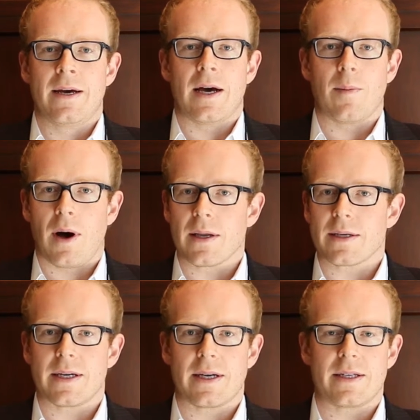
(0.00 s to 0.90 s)

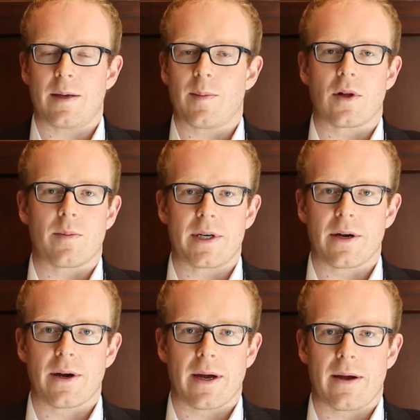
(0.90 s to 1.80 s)
hemolysis,
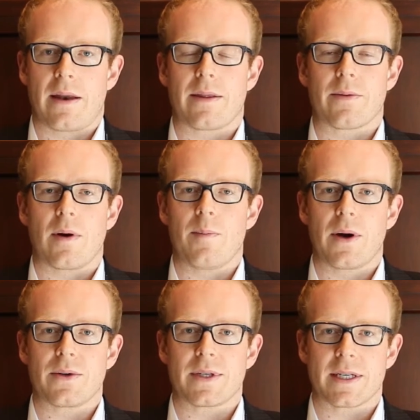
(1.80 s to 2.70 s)
hemoglobinuria, and
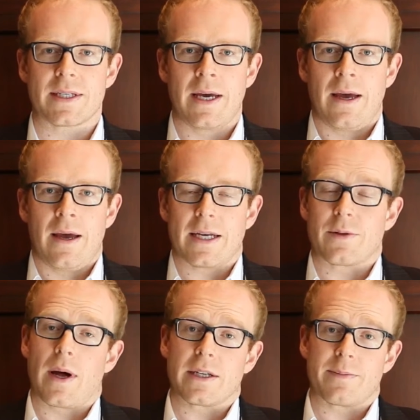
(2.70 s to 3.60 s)
thrombosis, as well as